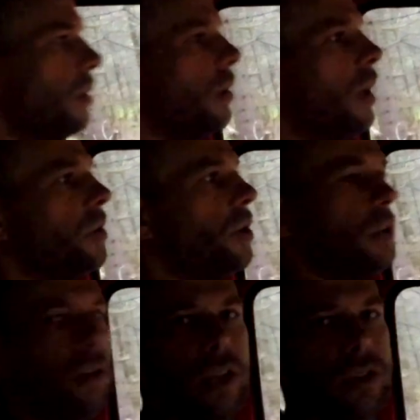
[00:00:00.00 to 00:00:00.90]
until the
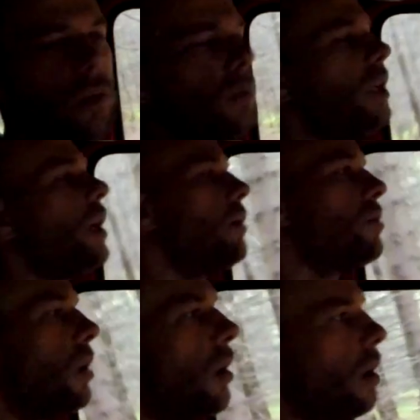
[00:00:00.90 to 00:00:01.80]
next Jimny comes
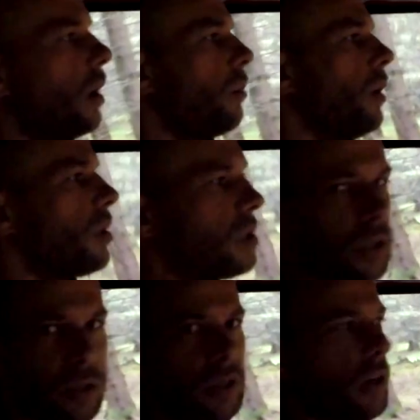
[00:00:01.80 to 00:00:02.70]
along at about
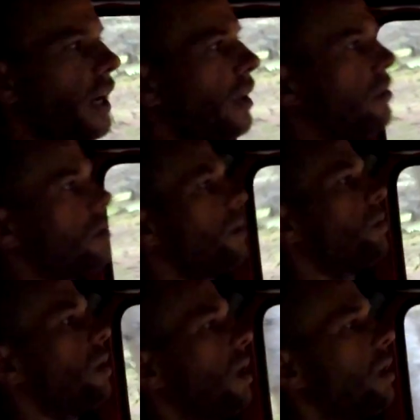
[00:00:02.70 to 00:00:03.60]
60 grand or something like